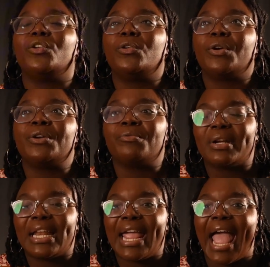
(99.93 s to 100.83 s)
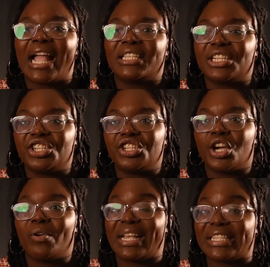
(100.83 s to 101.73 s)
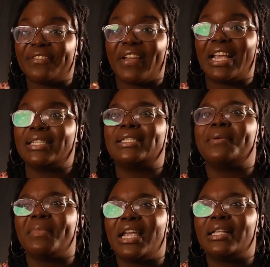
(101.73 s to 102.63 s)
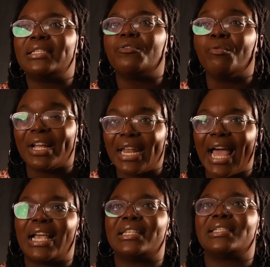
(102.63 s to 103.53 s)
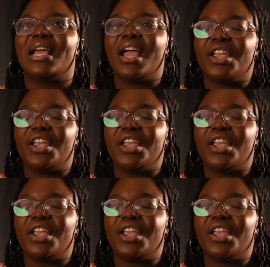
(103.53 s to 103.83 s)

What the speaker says: the Lord really had to show His face to me to realize,